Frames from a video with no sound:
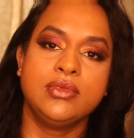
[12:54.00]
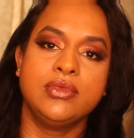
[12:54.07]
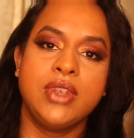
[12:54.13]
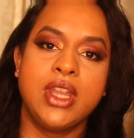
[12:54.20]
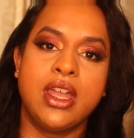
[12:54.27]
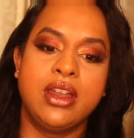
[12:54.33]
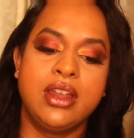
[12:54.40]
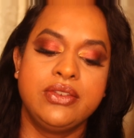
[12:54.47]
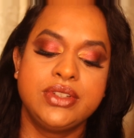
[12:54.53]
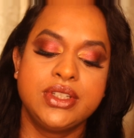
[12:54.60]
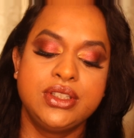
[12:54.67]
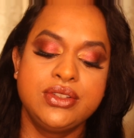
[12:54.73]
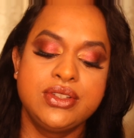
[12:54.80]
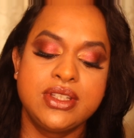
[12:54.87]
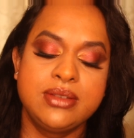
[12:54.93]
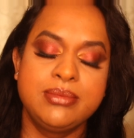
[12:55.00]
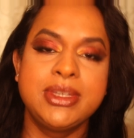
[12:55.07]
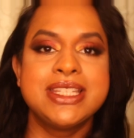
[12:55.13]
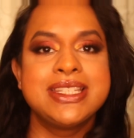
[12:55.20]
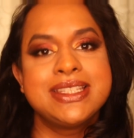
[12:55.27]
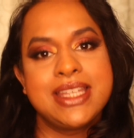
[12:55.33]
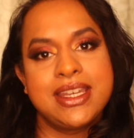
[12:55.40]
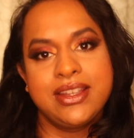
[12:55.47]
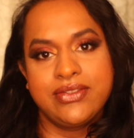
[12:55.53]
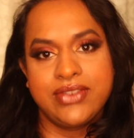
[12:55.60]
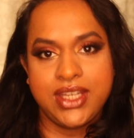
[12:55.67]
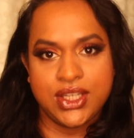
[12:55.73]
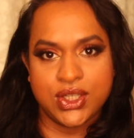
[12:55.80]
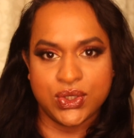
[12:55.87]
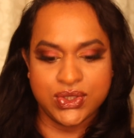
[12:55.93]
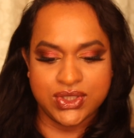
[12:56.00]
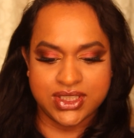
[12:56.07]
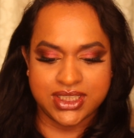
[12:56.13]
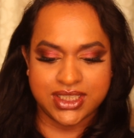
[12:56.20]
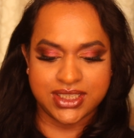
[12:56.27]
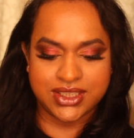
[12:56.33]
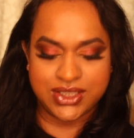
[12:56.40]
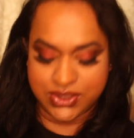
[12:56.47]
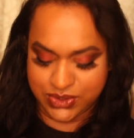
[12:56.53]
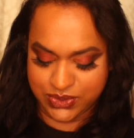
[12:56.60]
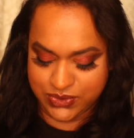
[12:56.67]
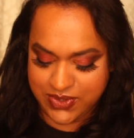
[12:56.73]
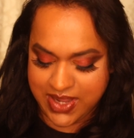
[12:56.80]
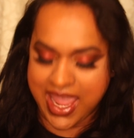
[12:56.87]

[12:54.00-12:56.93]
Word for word: now I have to do some aesthetic videos to